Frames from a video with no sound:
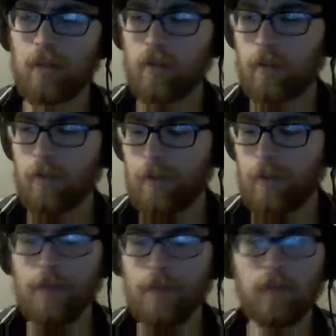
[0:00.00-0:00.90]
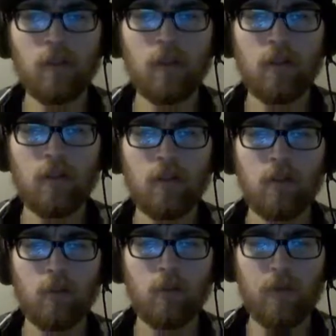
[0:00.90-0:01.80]
group of people.
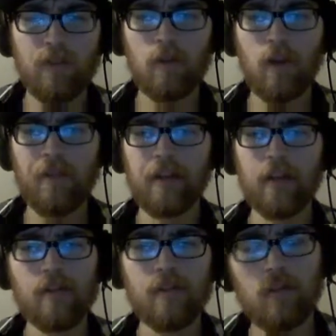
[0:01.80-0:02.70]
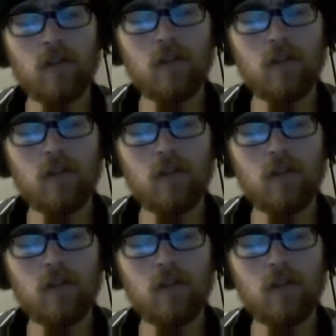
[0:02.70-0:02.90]
What's going on there, guys?